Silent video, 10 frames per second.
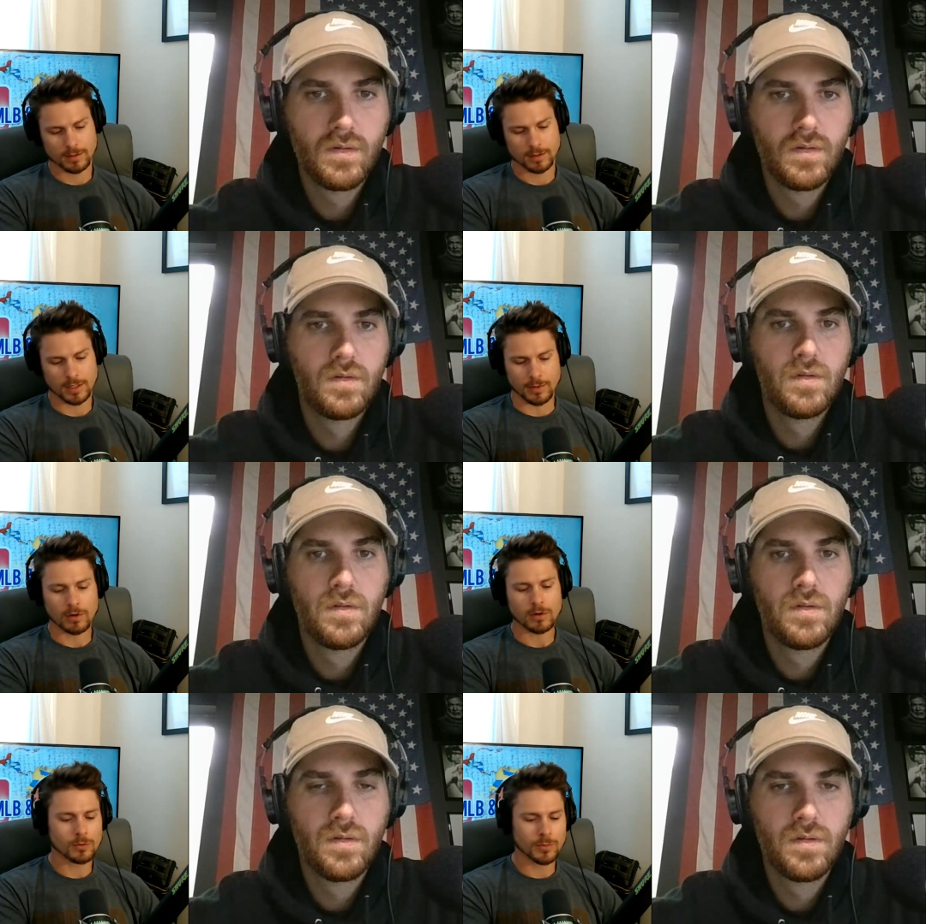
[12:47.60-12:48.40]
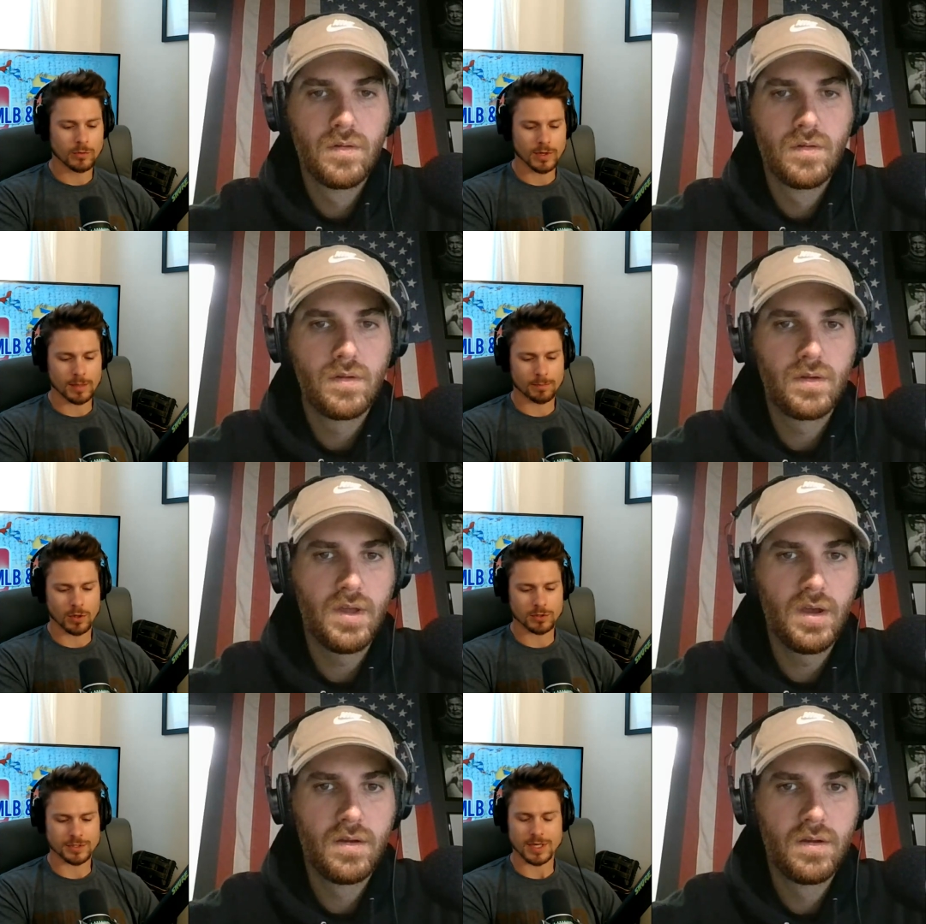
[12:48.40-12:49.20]
Speaker 1: keep going a little bit. We got Paul
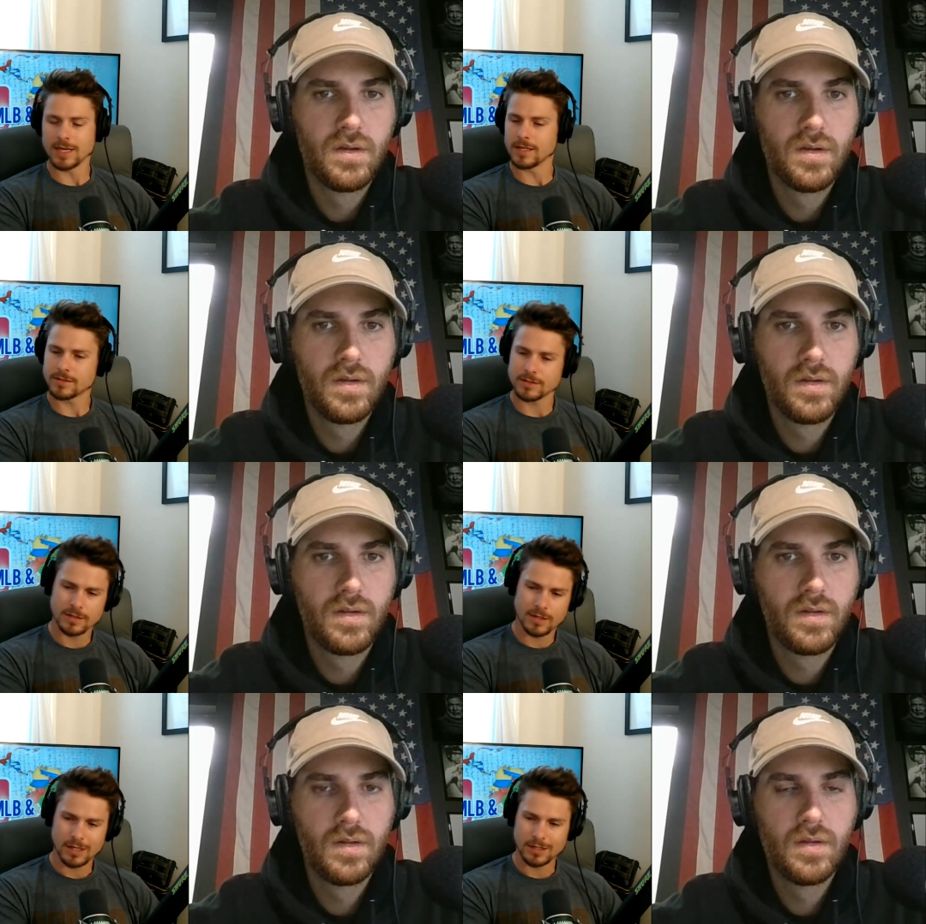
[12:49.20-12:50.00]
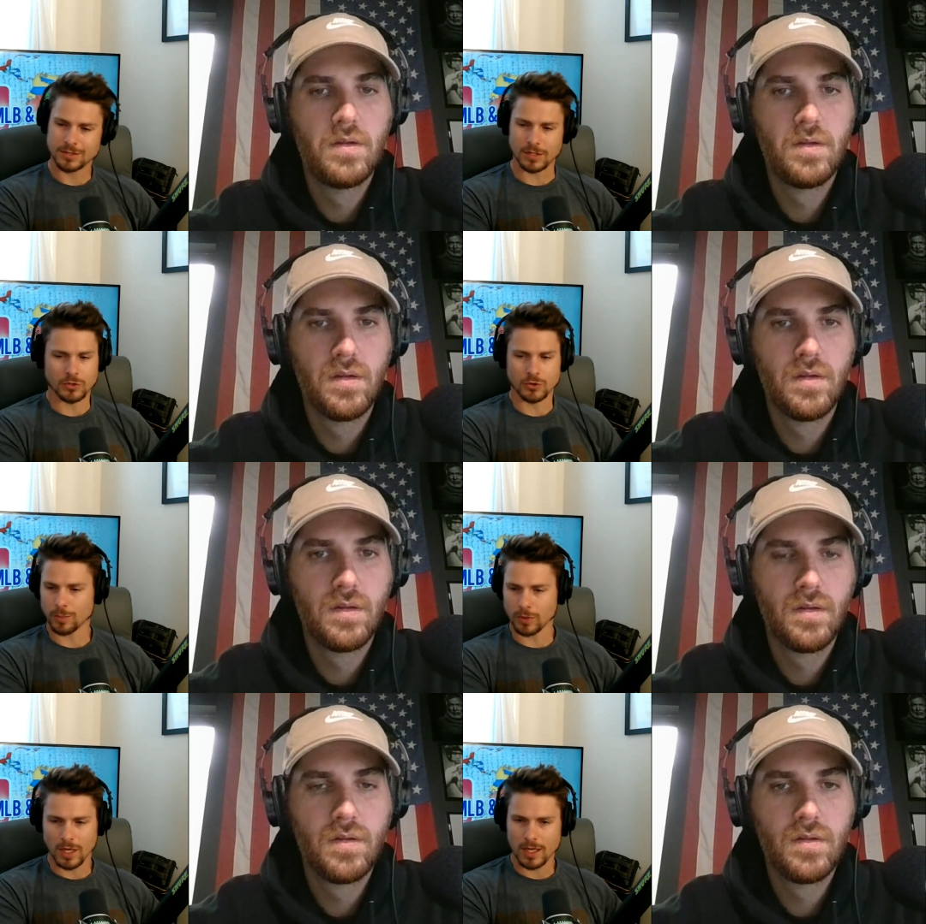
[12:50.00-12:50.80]
yeah. Skenes still in
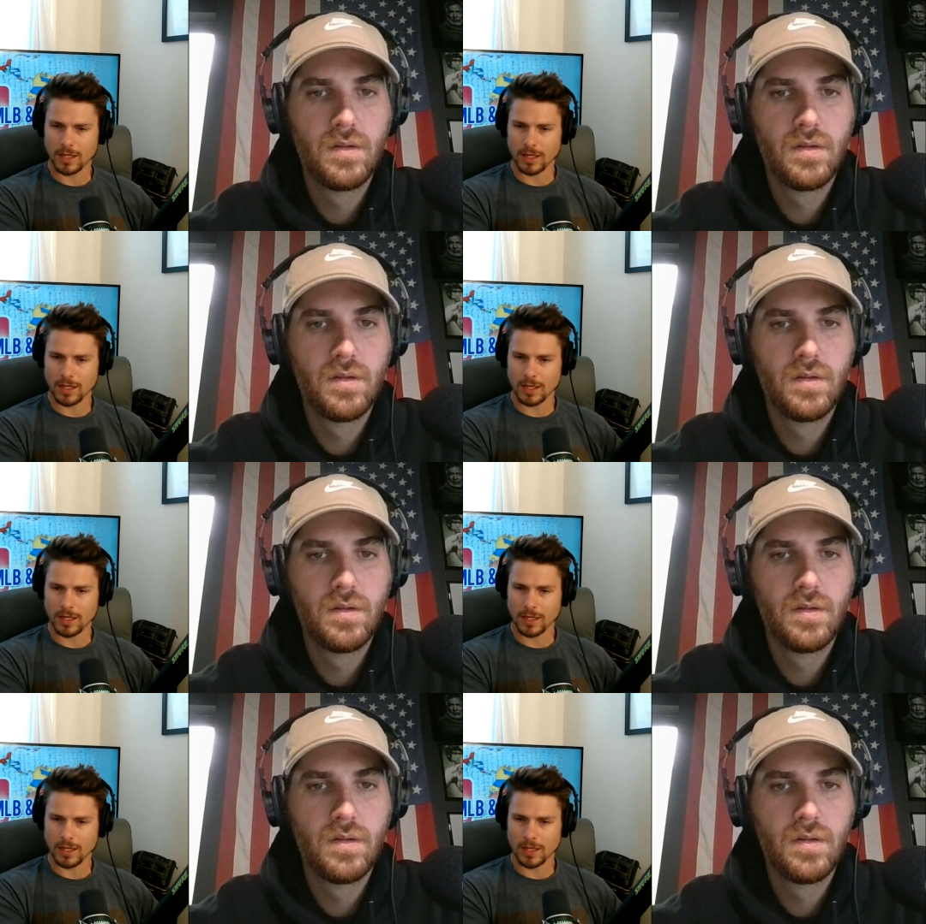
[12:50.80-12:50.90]
AAA.